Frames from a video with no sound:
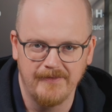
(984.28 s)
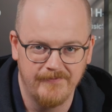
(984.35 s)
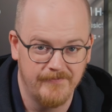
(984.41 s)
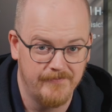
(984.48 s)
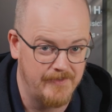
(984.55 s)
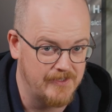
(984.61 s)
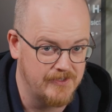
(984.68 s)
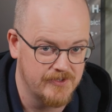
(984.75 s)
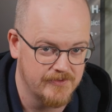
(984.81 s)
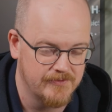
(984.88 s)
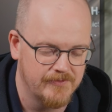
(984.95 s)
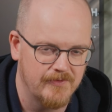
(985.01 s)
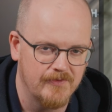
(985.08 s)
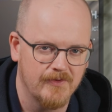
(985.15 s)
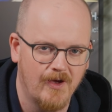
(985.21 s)

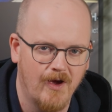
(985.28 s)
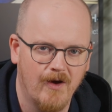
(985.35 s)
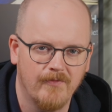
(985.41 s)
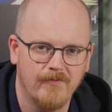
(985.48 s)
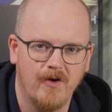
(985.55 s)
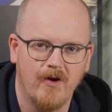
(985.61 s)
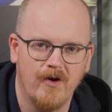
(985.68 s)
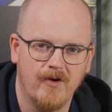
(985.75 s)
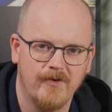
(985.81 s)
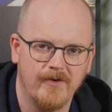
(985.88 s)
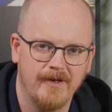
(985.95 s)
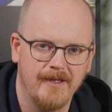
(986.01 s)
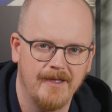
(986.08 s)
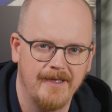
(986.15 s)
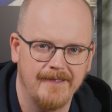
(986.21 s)
features of our
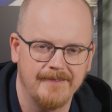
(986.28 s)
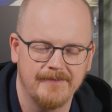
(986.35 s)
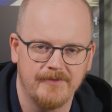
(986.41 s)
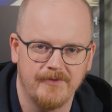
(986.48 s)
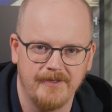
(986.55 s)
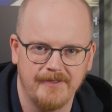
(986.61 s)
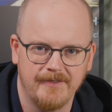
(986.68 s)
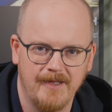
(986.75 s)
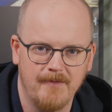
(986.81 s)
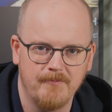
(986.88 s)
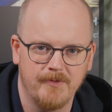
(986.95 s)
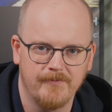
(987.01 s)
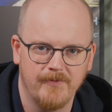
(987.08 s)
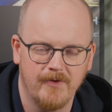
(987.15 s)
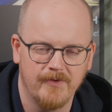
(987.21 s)
integrated
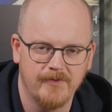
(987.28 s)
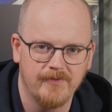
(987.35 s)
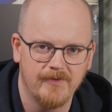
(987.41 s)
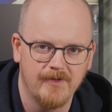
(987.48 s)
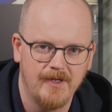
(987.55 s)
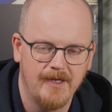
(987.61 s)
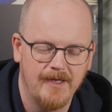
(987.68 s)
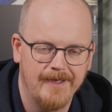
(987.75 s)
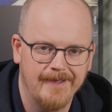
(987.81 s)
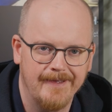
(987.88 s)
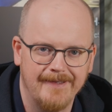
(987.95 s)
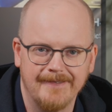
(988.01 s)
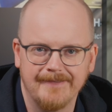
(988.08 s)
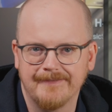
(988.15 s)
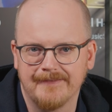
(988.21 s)
amplifiers
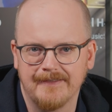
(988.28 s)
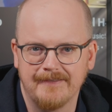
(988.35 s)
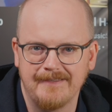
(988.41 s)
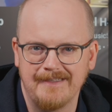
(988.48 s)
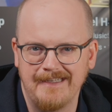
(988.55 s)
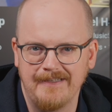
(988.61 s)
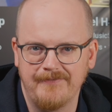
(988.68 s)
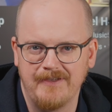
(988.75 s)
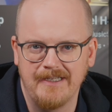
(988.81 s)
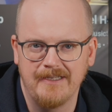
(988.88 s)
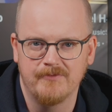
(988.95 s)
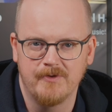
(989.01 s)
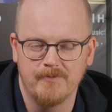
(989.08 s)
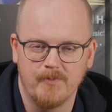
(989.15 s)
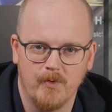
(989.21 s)
is the
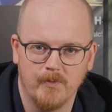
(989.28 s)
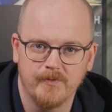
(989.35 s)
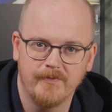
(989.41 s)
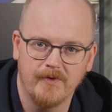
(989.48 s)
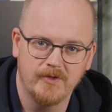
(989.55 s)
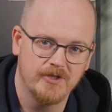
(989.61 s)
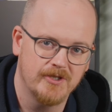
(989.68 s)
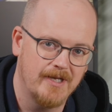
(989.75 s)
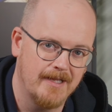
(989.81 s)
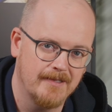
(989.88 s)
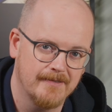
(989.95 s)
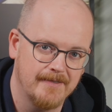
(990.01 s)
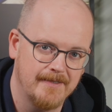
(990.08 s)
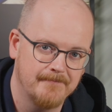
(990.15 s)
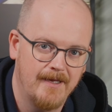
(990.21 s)
TV remote
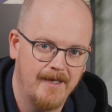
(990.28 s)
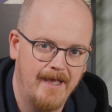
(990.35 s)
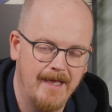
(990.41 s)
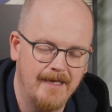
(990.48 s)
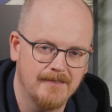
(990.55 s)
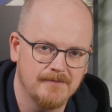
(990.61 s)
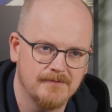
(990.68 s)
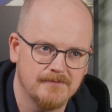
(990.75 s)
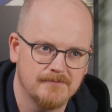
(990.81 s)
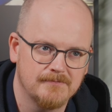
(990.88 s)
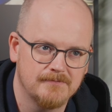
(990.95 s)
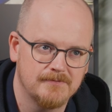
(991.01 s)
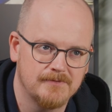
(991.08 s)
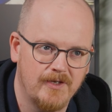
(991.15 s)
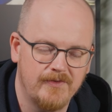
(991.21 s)
functionality. Hegel
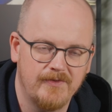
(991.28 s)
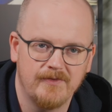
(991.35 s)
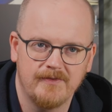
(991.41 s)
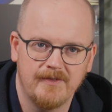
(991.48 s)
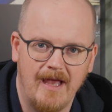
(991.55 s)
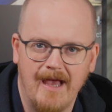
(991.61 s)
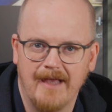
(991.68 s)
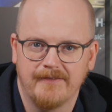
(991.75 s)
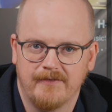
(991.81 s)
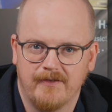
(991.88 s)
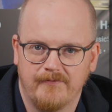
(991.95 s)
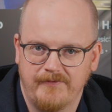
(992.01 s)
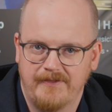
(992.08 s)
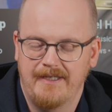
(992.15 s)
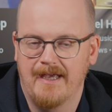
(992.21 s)
doesn't, as
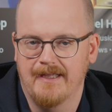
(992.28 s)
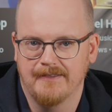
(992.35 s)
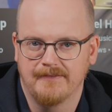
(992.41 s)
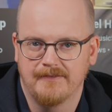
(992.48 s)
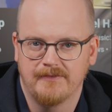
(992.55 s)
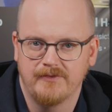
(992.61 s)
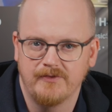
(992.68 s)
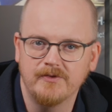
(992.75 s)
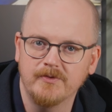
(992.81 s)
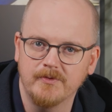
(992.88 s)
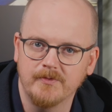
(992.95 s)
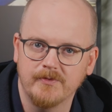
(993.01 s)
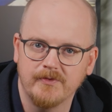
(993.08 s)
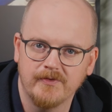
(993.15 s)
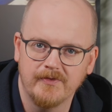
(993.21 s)
of yet,
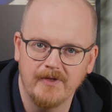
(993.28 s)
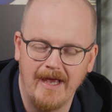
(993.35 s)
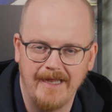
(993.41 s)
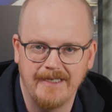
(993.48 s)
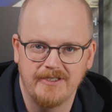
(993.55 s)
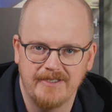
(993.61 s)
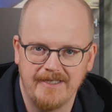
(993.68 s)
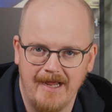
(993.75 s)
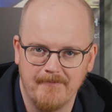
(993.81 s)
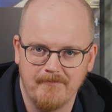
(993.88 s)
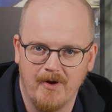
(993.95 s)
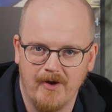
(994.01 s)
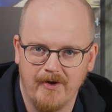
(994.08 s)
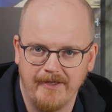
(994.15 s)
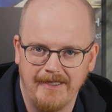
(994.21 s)
use
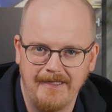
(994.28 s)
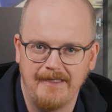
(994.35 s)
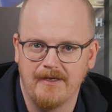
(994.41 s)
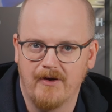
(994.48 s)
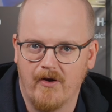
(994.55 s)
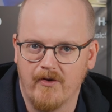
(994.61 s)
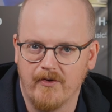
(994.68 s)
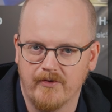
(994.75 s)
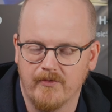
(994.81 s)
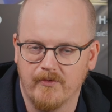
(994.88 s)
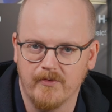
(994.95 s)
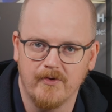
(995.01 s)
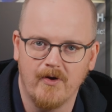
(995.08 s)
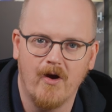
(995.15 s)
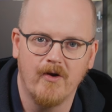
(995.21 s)
HDMI, eARC
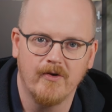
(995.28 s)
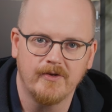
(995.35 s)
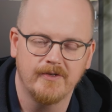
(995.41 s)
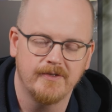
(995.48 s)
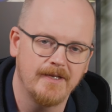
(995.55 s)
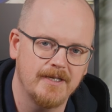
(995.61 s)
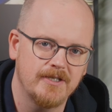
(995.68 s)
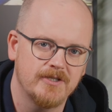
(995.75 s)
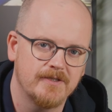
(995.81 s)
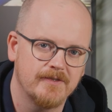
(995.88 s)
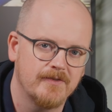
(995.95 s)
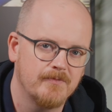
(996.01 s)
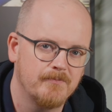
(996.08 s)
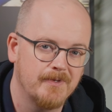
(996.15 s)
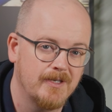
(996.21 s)
or ARC
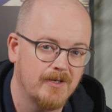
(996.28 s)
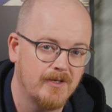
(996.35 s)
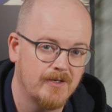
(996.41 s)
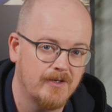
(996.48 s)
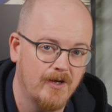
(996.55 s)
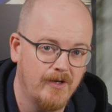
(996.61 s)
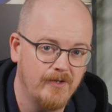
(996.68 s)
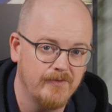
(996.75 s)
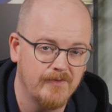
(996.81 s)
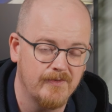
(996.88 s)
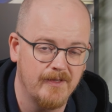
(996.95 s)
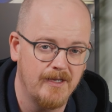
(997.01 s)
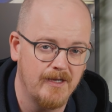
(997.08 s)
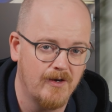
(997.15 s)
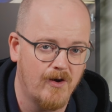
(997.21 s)
connections because
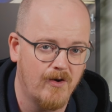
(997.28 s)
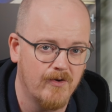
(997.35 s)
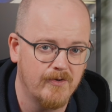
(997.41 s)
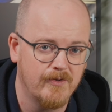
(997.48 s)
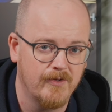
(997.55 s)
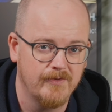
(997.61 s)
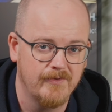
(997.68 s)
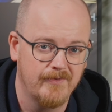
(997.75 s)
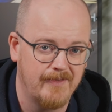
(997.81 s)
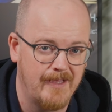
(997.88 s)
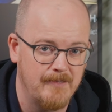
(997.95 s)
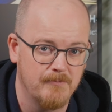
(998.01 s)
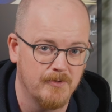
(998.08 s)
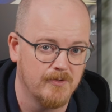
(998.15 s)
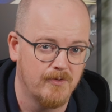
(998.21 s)
they are not
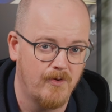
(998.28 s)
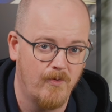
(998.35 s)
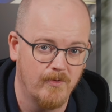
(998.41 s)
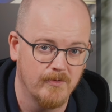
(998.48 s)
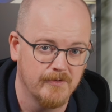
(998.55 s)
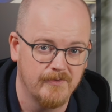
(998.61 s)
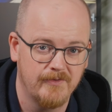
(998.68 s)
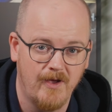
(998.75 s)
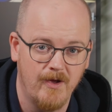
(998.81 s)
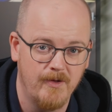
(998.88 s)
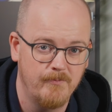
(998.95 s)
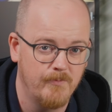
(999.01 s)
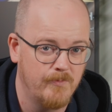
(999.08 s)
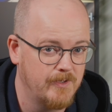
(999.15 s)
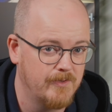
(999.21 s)
stable all the
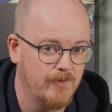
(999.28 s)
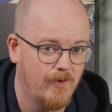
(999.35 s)
time with